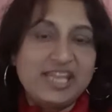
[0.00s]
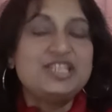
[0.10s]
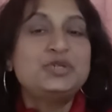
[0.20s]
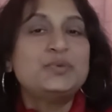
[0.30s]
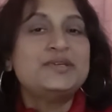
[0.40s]

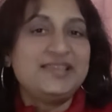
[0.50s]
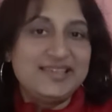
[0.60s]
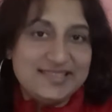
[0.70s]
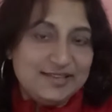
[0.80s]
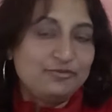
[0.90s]
It was
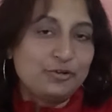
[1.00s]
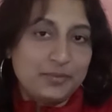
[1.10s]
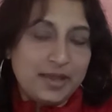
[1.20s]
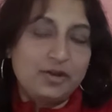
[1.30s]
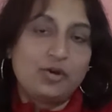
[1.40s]
easy
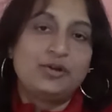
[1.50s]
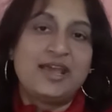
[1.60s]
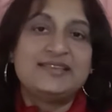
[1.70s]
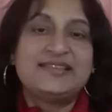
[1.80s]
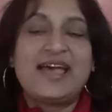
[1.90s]
from then on,
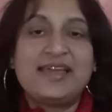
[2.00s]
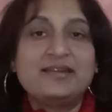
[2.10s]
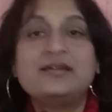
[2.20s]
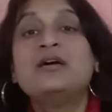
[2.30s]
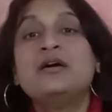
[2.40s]
as I had
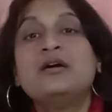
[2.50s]
a